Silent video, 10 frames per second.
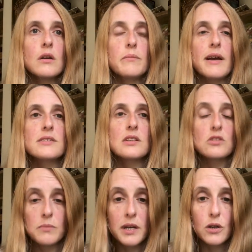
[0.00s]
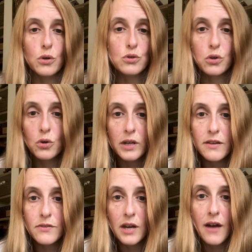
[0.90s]
message me or talk,
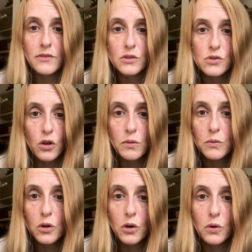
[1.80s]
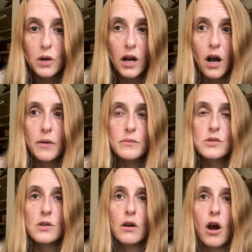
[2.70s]
even have a Zoom call, like I'm
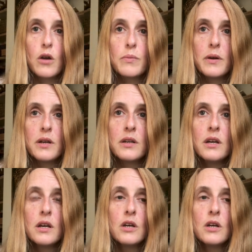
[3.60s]
so open